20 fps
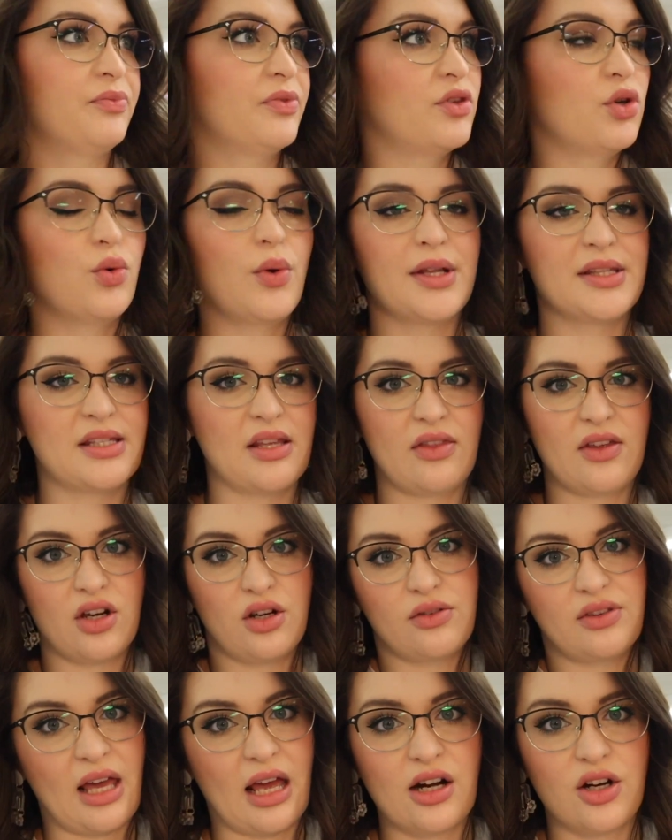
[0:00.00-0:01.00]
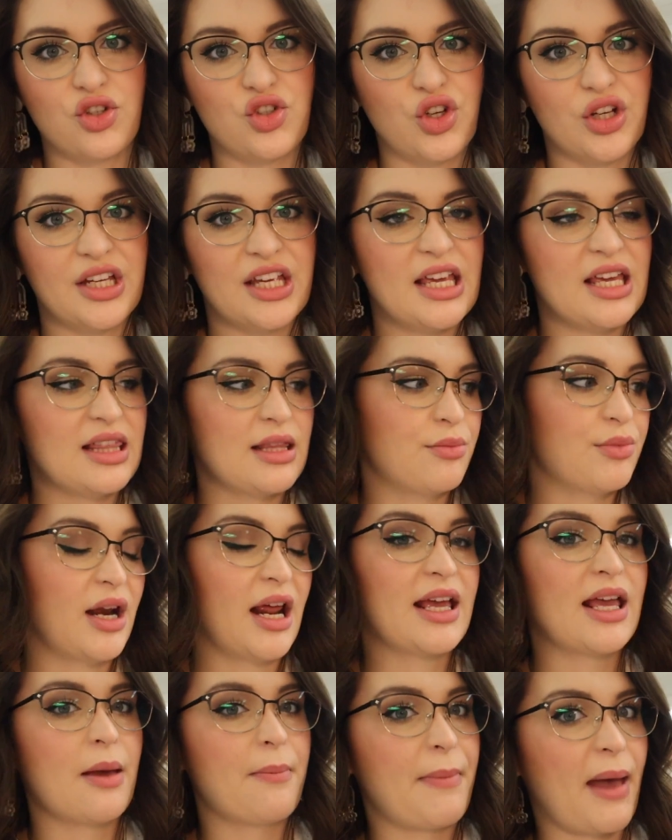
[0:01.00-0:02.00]
the ones that are tricky, and then when
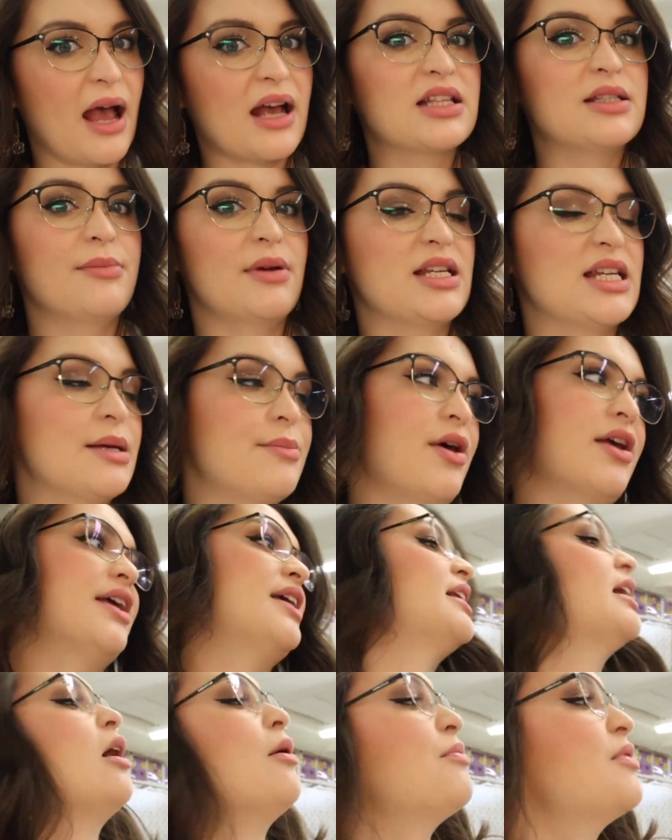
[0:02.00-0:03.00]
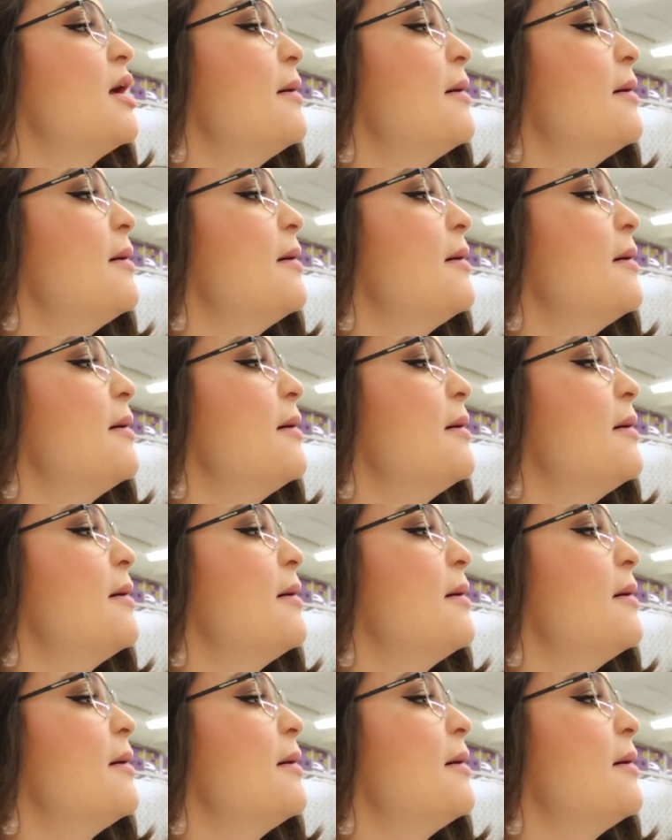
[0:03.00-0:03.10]
I get back to my table I can help